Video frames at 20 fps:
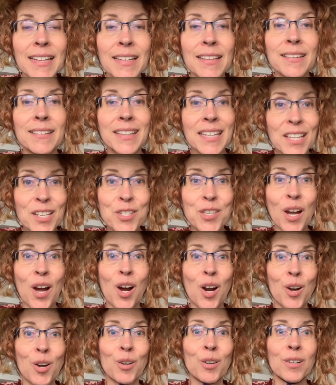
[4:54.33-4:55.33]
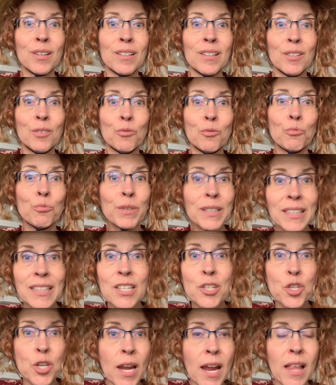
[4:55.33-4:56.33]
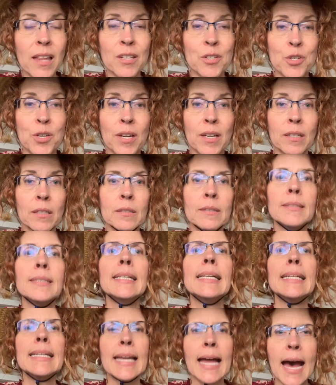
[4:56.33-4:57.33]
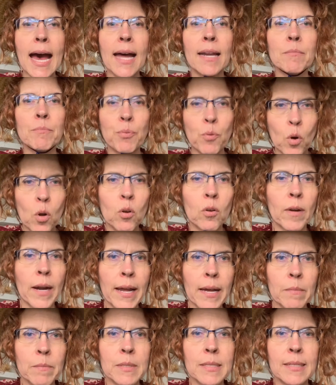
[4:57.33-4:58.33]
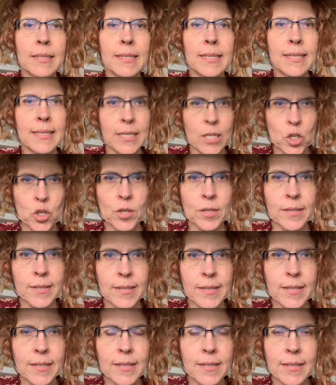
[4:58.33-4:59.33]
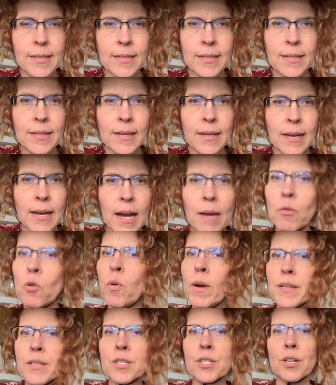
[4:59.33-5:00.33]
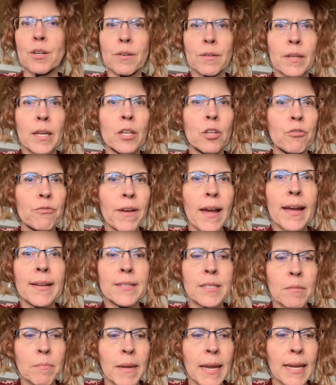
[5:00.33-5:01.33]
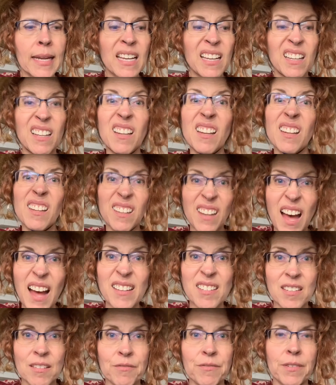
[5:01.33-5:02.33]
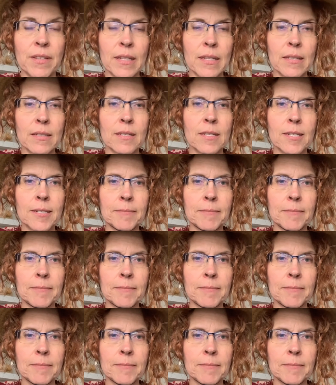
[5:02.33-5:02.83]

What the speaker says: These are really challenging, non-programmed decisions. I'm quite certain that you've had to make lots of these.